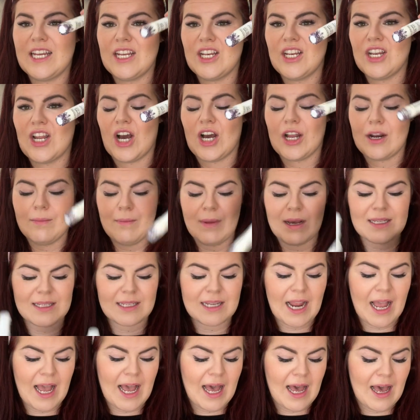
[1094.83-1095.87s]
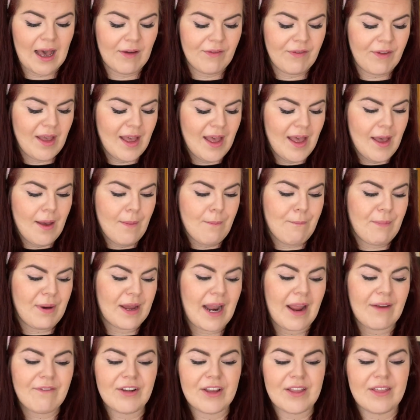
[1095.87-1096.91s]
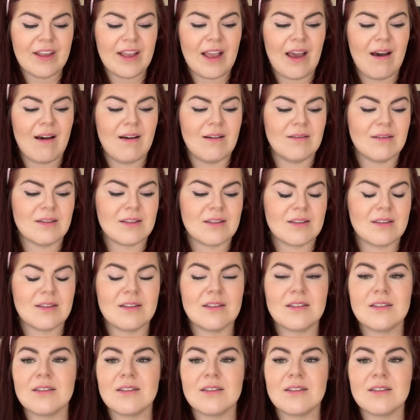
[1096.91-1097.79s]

not a must-have, but everything else,